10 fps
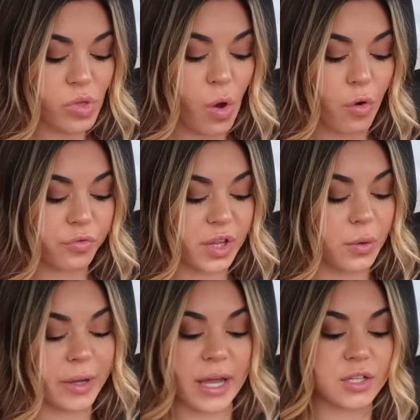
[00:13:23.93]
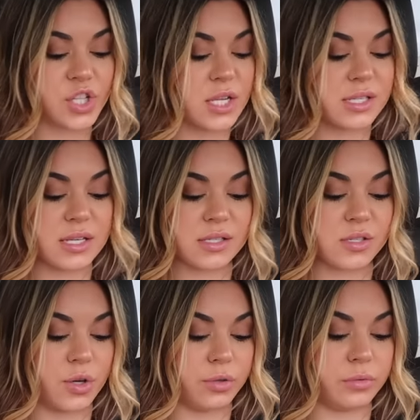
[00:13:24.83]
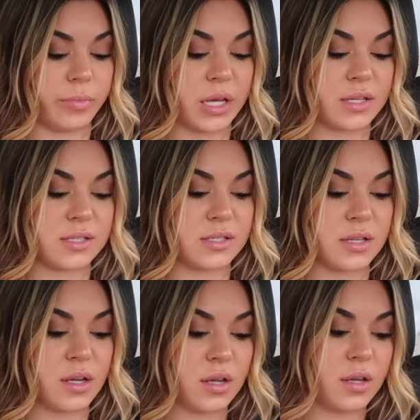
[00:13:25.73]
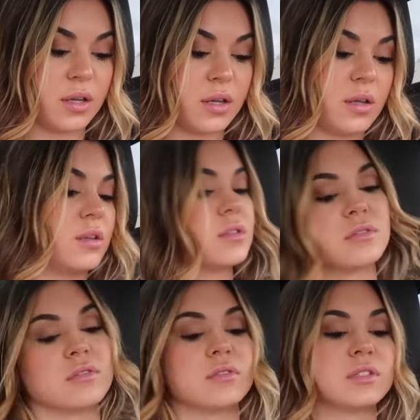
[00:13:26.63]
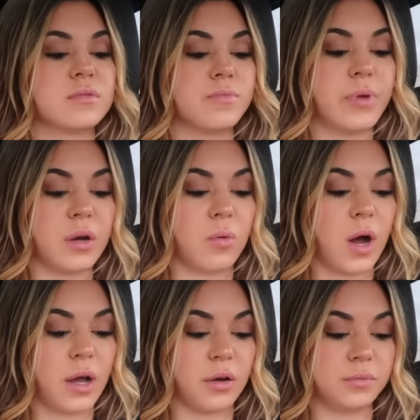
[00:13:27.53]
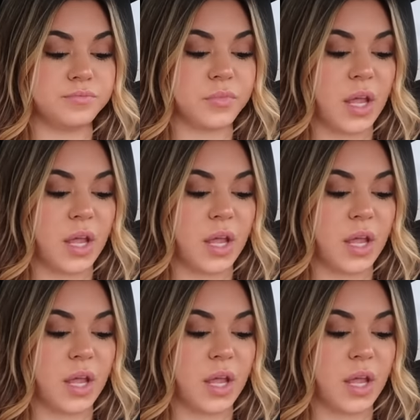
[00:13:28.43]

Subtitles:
hopefully we get justice soon, because it's been a while.